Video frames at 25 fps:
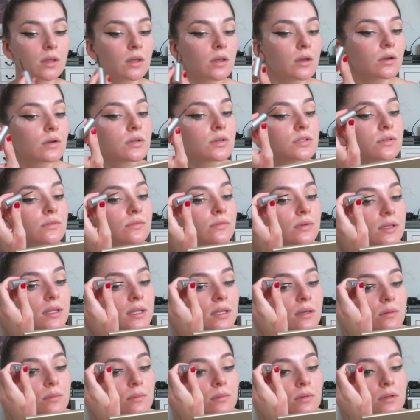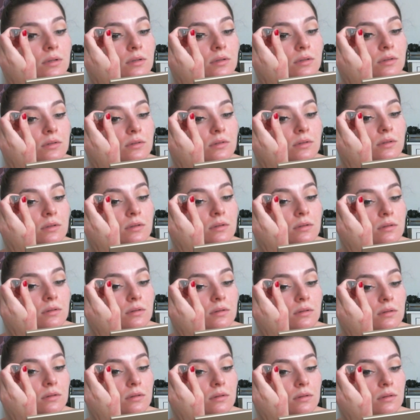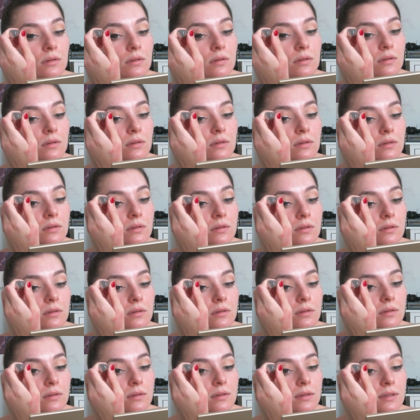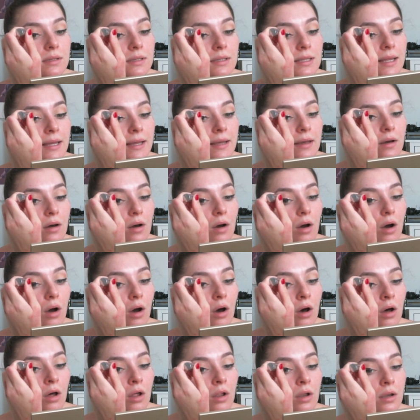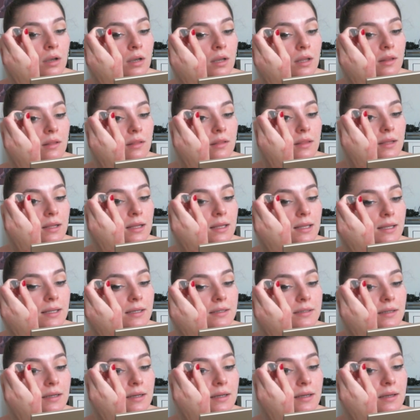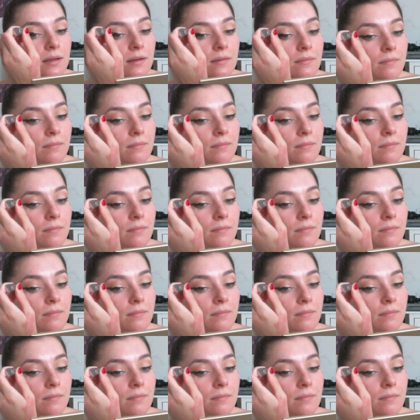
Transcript: because you really want to just layer on the glitter